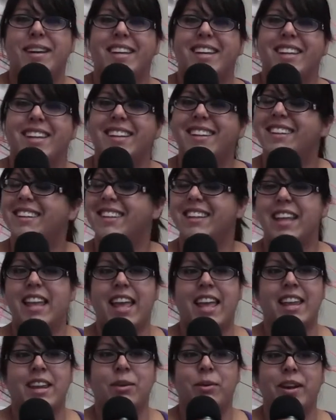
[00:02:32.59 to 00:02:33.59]
but
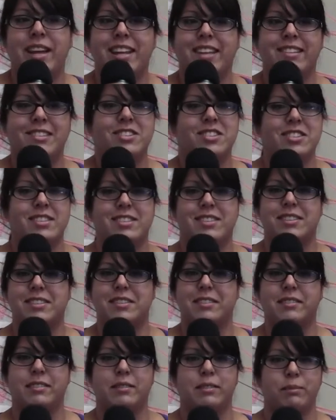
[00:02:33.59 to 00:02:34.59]
anyways, just
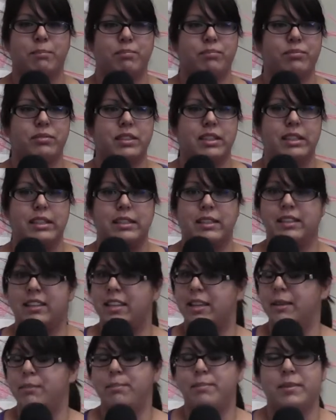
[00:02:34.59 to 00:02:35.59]

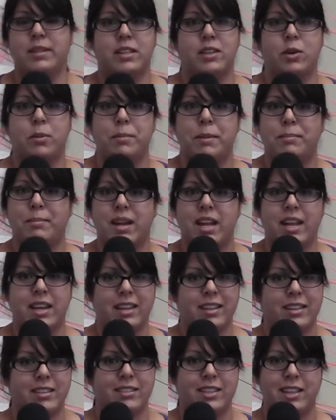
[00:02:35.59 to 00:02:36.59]
keep an open
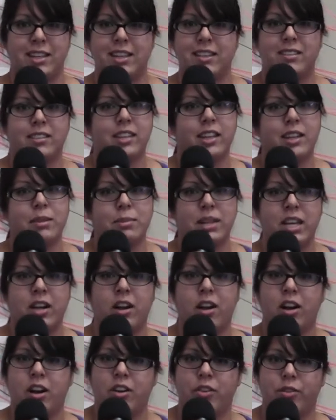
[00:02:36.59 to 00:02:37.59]
mind because it is going to be
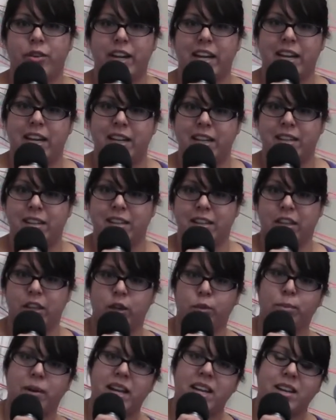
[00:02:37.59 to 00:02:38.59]
a hard read.
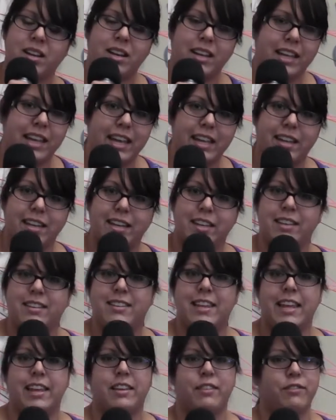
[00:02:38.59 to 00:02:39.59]
You might not get
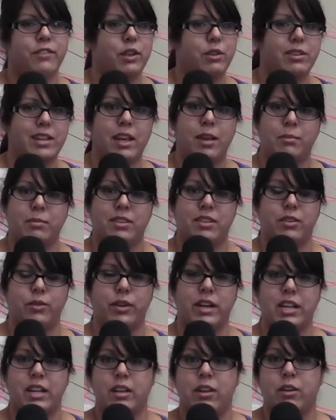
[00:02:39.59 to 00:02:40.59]
it. Take a few times to
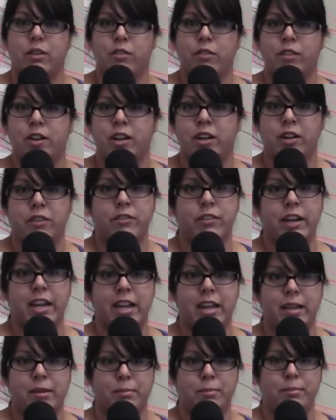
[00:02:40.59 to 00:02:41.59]
read it over and over
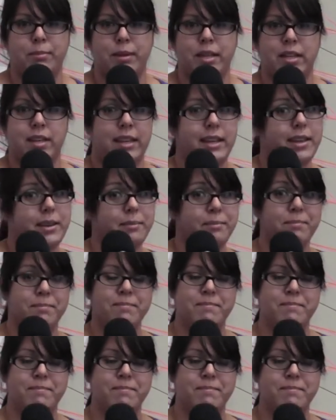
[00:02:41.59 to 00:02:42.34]
again. But yeah.